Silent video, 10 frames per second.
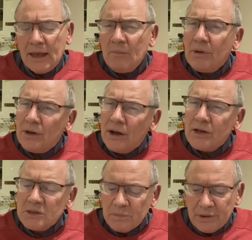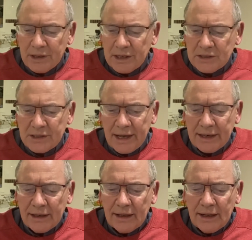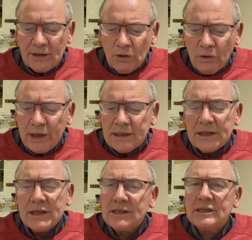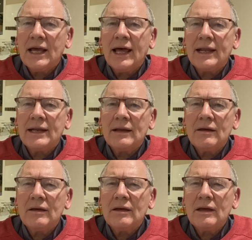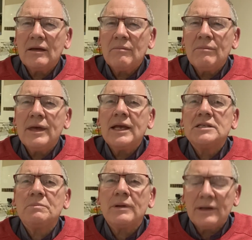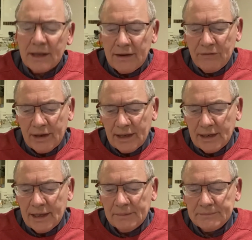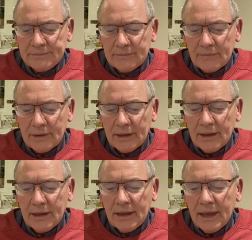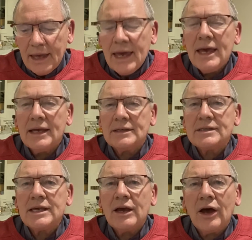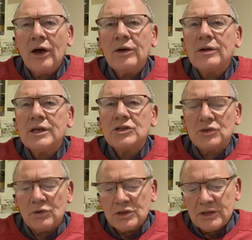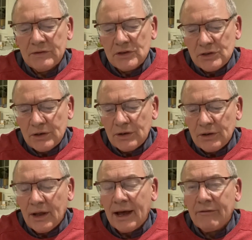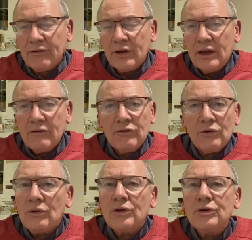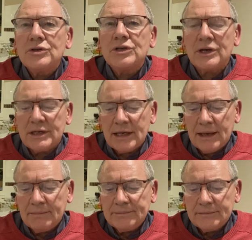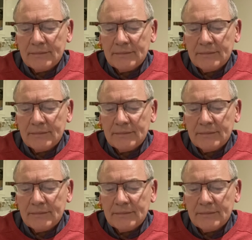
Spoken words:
But notice, please, that looking to the Son means believing in him. He is the only source of eternal life for all who turn to him.